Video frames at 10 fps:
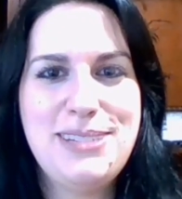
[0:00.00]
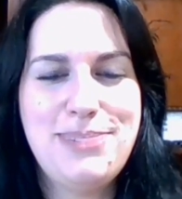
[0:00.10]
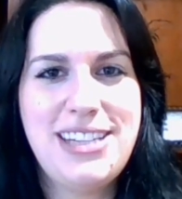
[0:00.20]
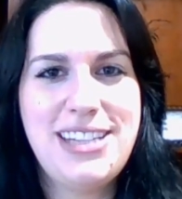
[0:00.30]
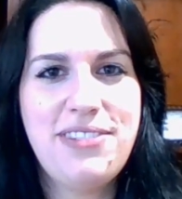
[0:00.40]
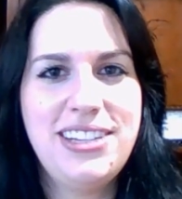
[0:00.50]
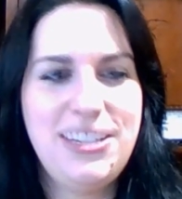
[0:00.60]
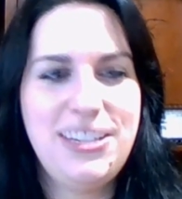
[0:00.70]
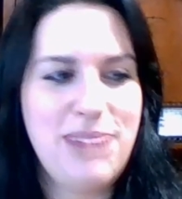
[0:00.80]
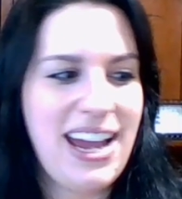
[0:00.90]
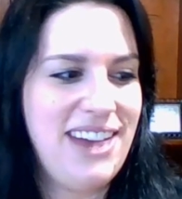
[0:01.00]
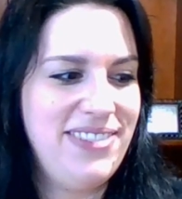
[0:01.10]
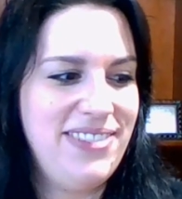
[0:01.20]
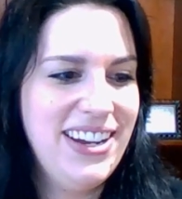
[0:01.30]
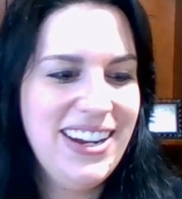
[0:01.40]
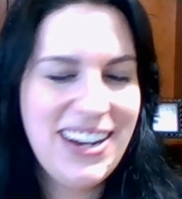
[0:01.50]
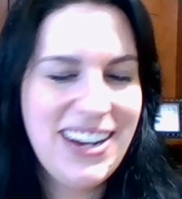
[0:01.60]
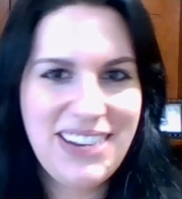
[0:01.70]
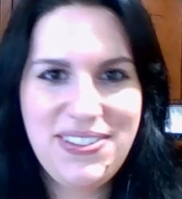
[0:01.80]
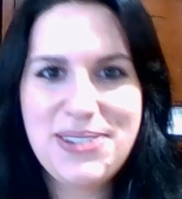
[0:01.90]
But definitely we have
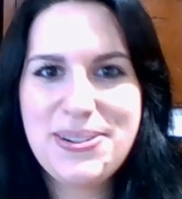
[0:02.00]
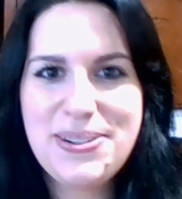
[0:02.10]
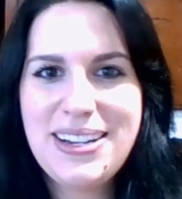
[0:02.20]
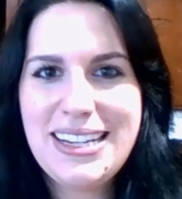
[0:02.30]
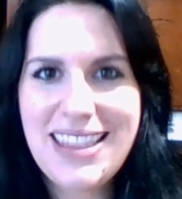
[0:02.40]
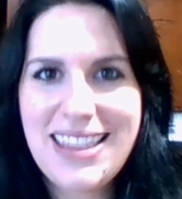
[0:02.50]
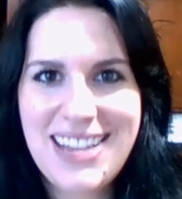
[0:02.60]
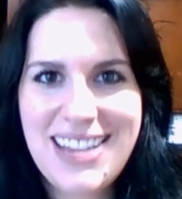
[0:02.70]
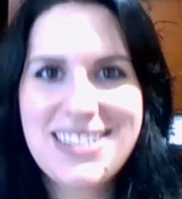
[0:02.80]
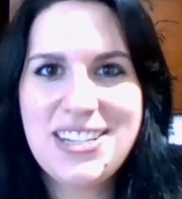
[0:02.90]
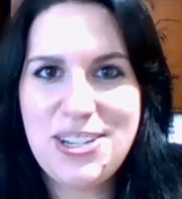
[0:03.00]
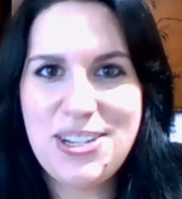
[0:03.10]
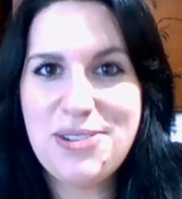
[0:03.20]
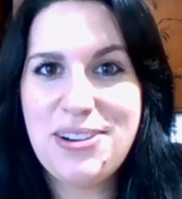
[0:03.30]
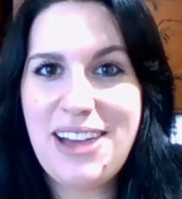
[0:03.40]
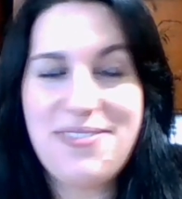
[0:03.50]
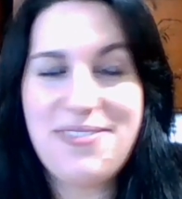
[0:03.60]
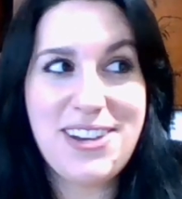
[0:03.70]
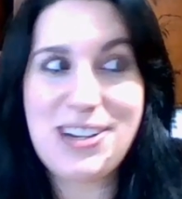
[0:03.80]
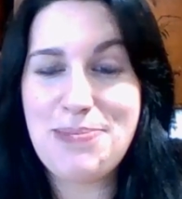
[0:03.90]
a few things to do and
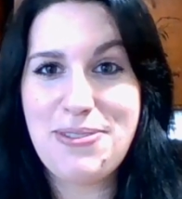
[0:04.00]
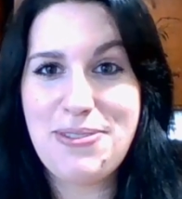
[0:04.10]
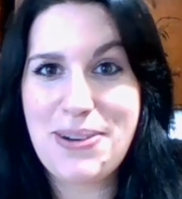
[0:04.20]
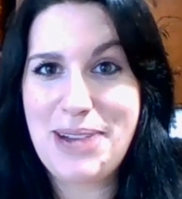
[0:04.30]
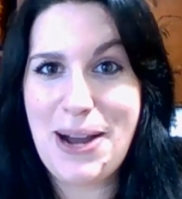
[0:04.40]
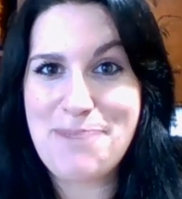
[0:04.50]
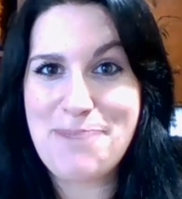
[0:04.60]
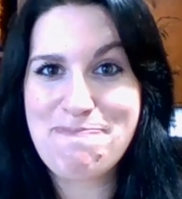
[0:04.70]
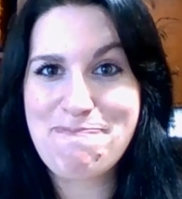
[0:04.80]
finish up before we go.